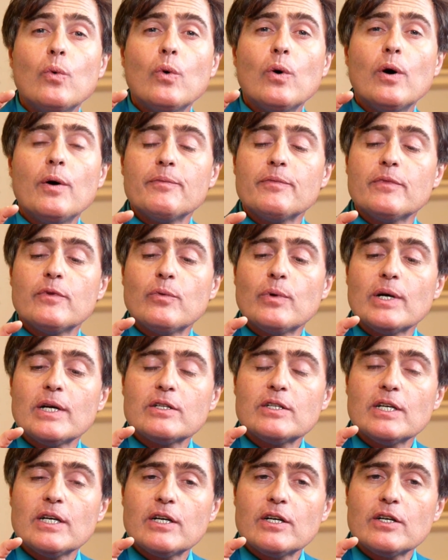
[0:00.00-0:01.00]
um, where
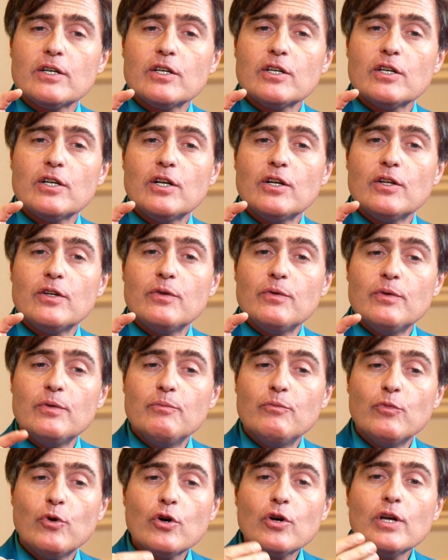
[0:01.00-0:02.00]
there are uh,
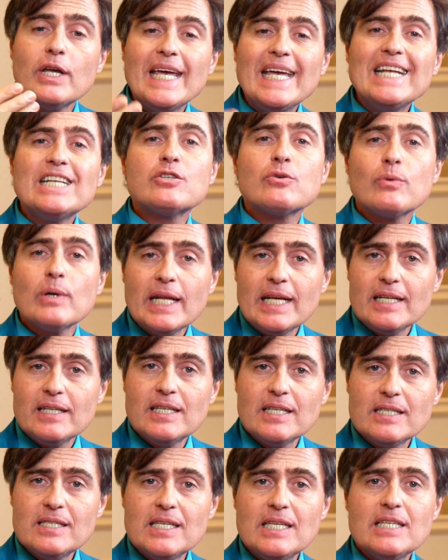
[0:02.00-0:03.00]
more age-related
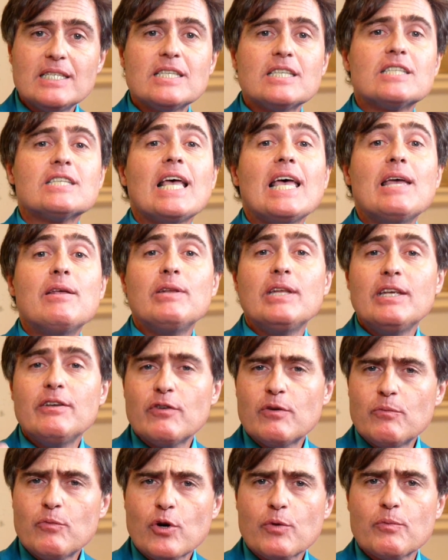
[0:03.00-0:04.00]
diseases and
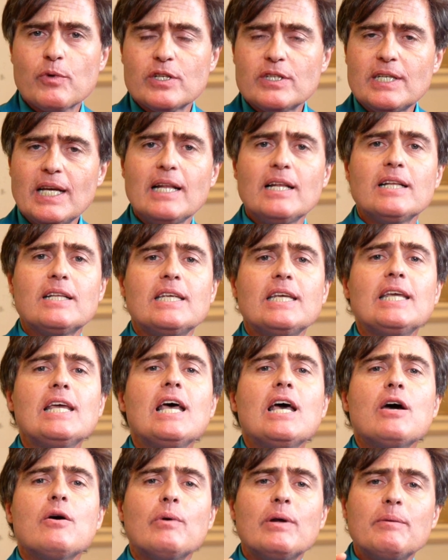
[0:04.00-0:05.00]
even more mortality
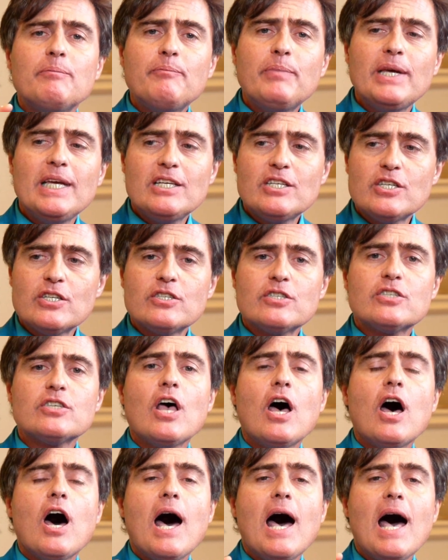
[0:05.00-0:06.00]
when patients
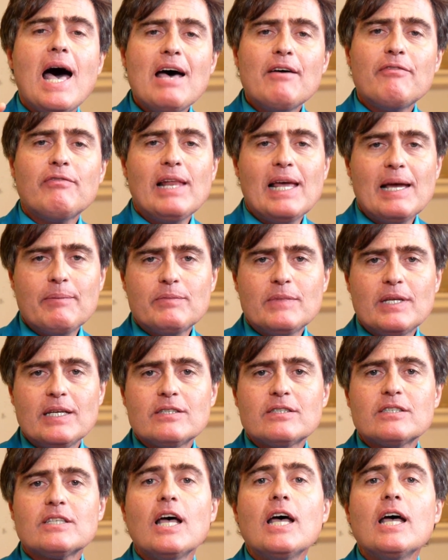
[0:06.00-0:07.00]
have lab
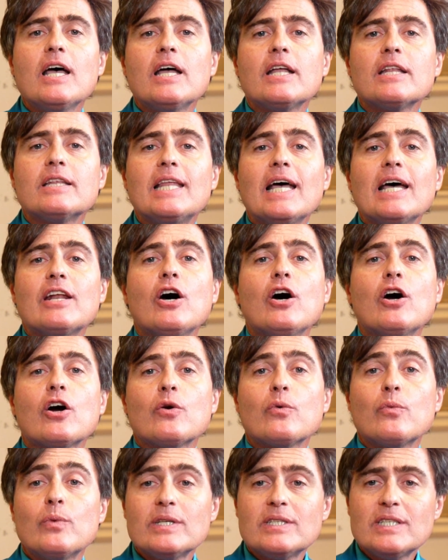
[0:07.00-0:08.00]
tests that
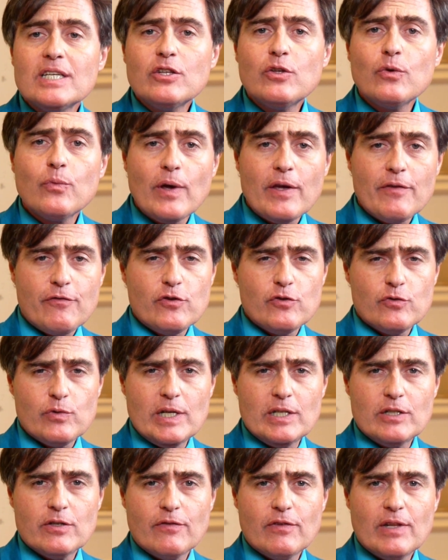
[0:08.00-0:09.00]
are within the reference
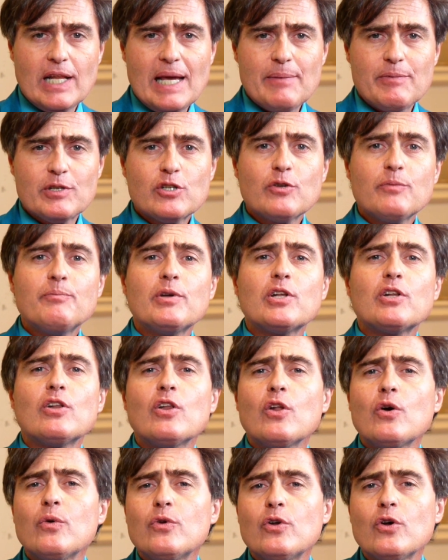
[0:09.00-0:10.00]
range of the laboratory but
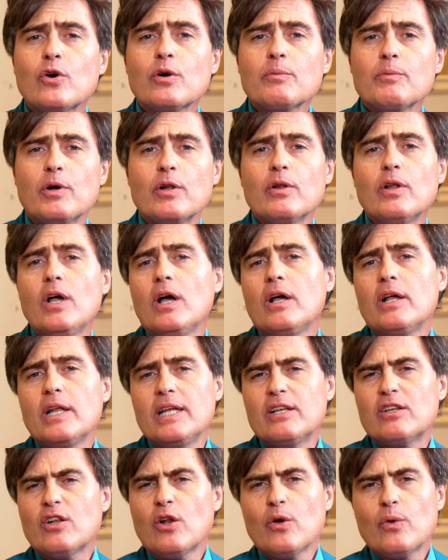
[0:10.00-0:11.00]
low normal
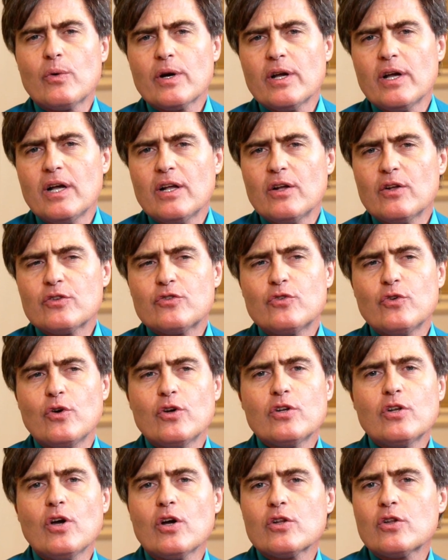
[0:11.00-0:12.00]
in the lower
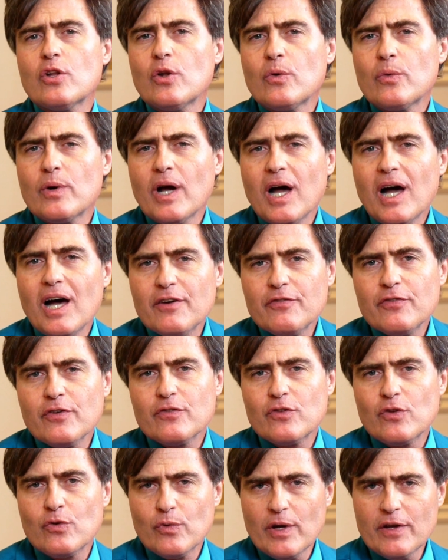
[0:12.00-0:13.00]
third or the lower half
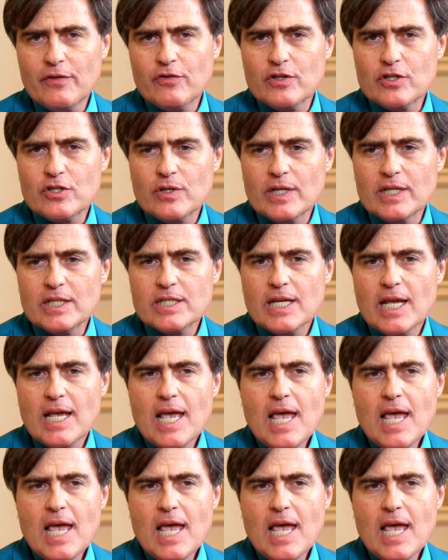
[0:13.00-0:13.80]
of the reference range.